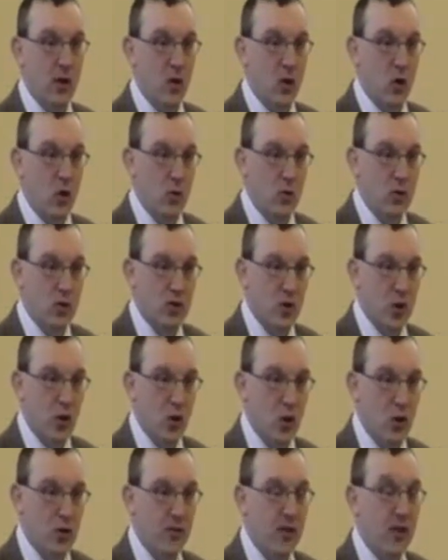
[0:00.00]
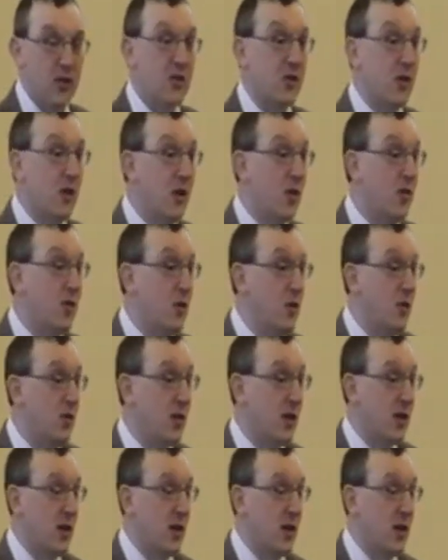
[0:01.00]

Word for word: Almost all things. There are a few